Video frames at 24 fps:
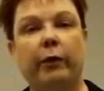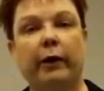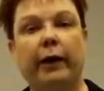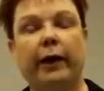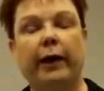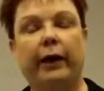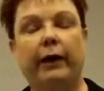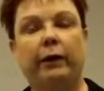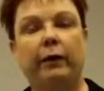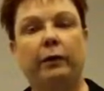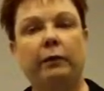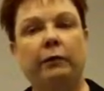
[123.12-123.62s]

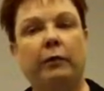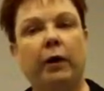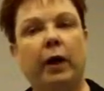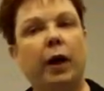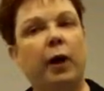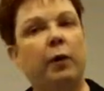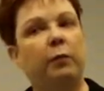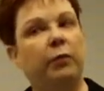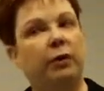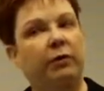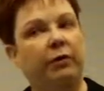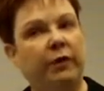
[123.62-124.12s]
bread,
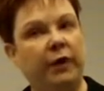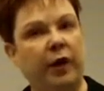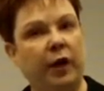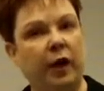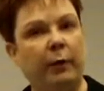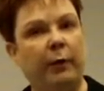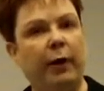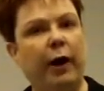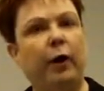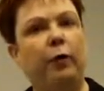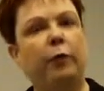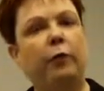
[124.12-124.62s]
but
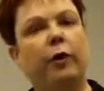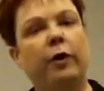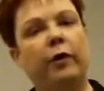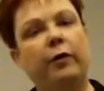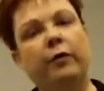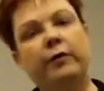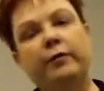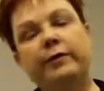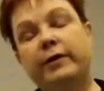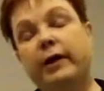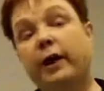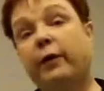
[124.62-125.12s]
think about what
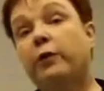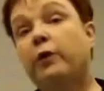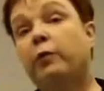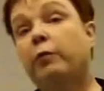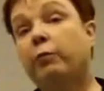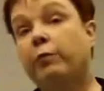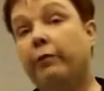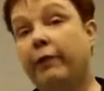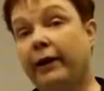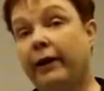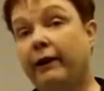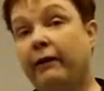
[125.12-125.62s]
are those other
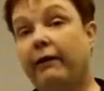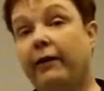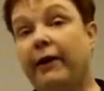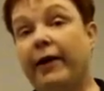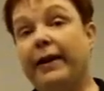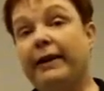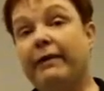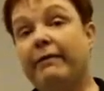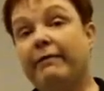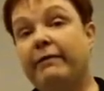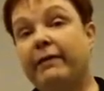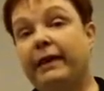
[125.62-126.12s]

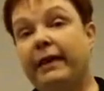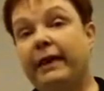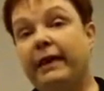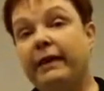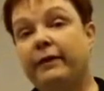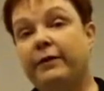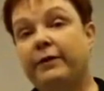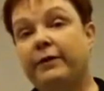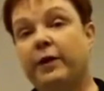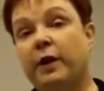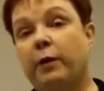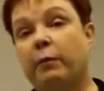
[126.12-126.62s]
bread-like
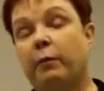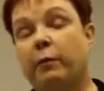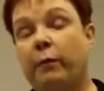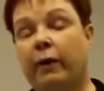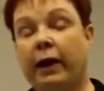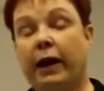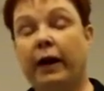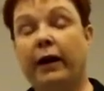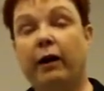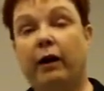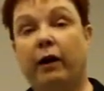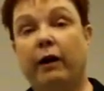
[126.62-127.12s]
things that
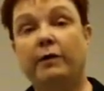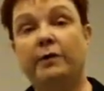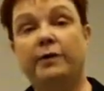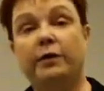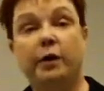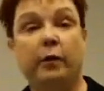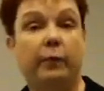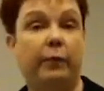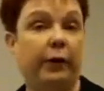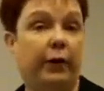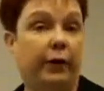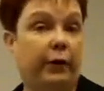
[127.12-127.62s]
might
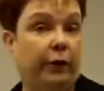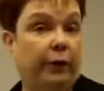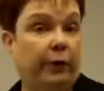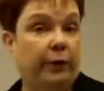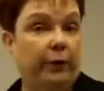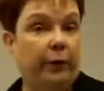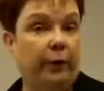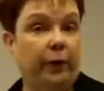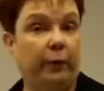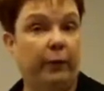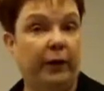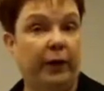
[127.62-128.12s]
also be
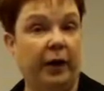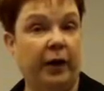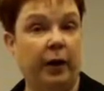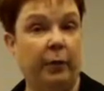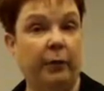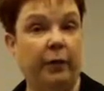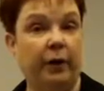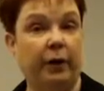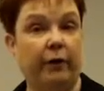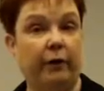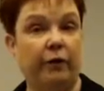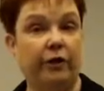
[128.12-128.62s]
good for a
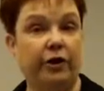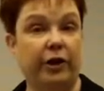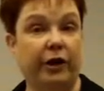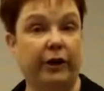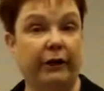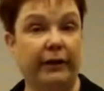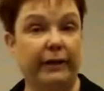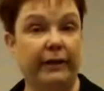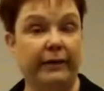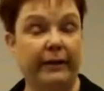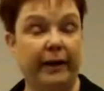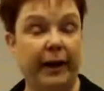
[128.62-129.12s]
peanut butter
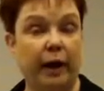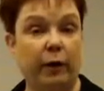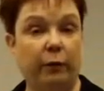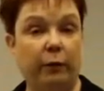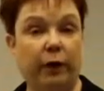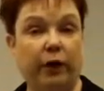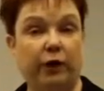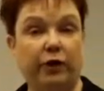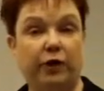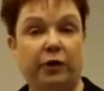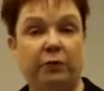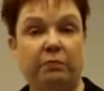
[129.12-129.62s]
jelly
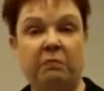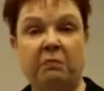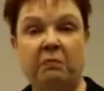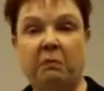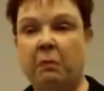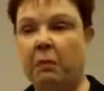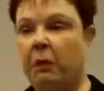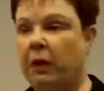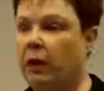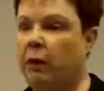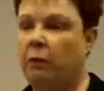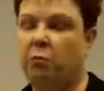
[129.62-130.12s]
sandwich.
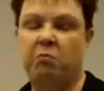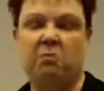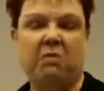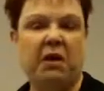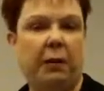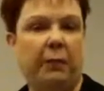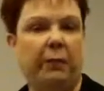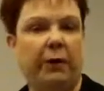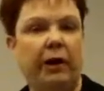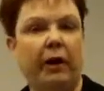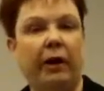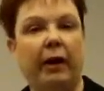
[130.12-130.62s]

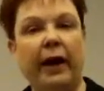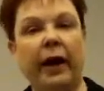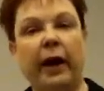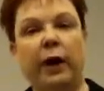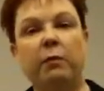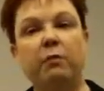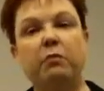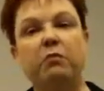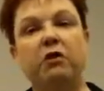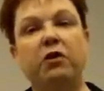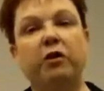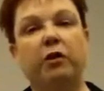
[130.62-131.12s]
Maybe a
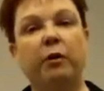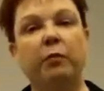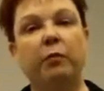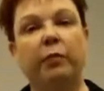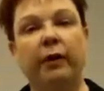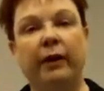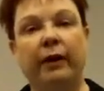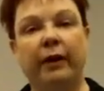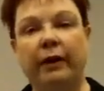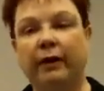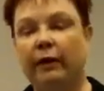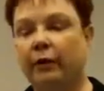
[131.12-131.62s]
hamburger
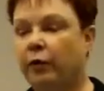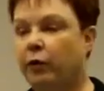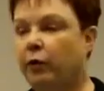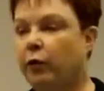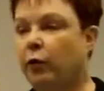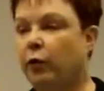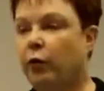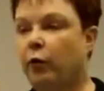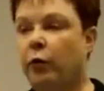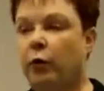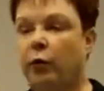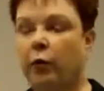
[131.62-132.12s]
bun,
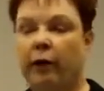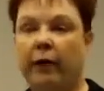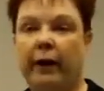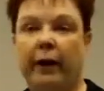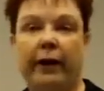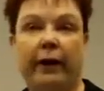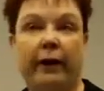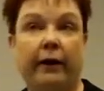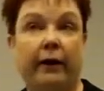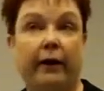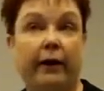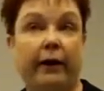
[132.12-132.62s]
or
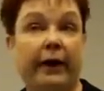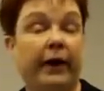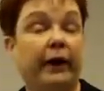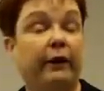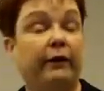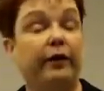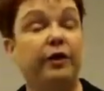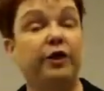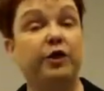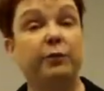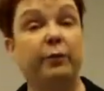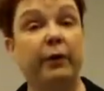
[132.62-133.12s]
an
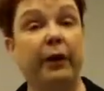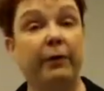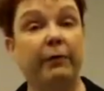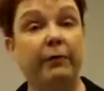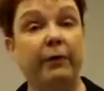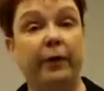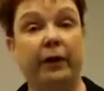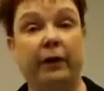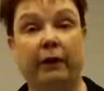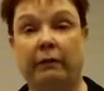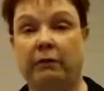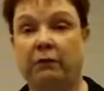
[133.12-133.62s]
English
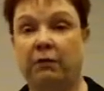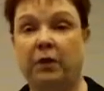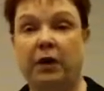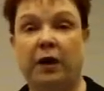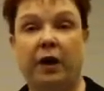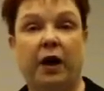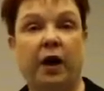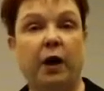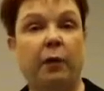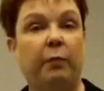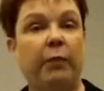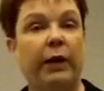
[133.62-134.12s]
muffin,
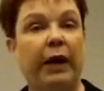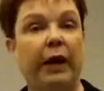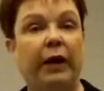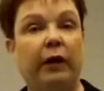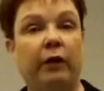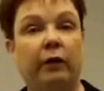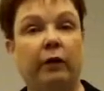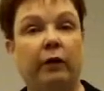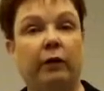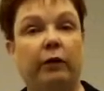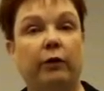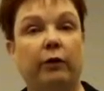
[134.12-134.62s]
a
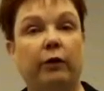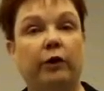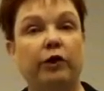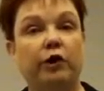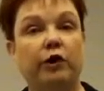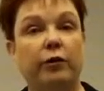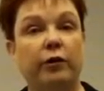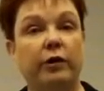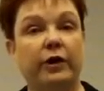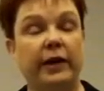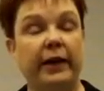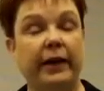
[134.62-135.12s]
bagel, a
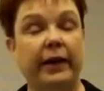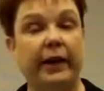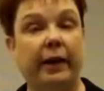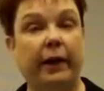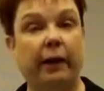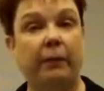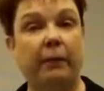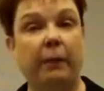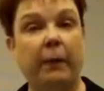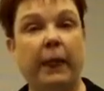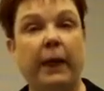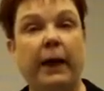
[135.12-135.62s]

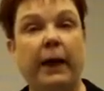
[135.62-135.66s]
tortilla.